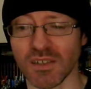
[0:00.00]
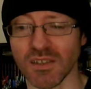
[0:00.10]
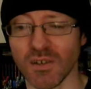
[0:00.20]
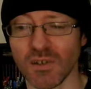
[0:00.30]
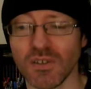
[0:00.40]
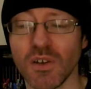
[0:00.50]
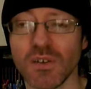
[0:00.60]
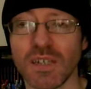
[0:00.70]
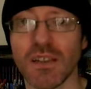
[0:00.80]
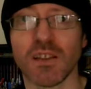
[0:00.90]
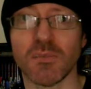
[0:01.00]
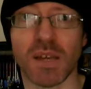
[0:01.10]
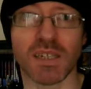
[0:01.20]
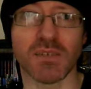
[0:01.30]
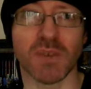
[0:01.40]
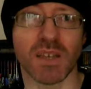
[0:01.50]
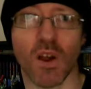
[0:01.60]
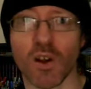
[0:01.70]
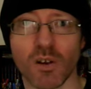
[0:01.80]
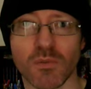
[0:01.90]
you know, you don't need a lot of money to make a
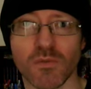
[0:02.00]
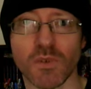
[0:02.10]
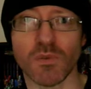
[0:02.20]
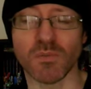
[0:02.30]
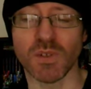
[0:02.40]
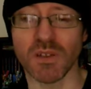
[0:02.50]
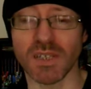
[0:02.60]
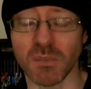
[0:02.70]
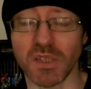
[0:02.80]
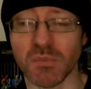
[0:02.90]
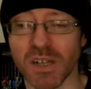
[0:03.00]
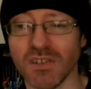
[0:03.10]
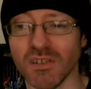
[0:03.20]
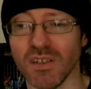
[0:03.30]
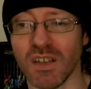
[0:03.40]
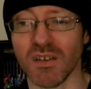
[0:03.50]
horror film. You don't need a big budget.